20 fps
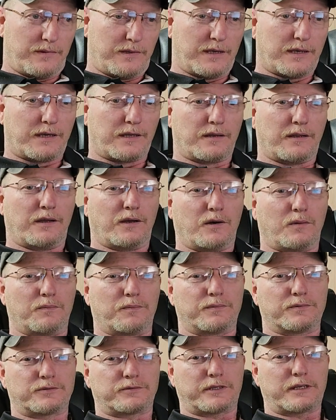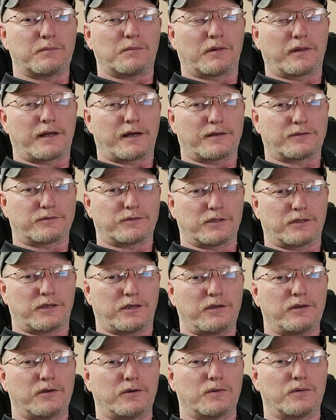It can help stabilize the
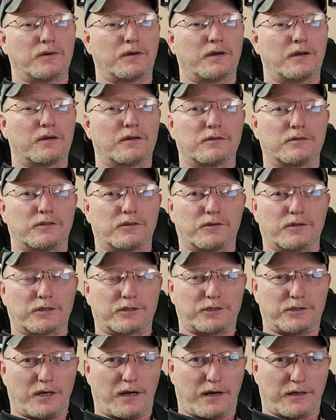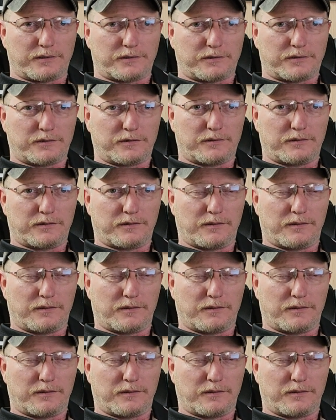cue during shots.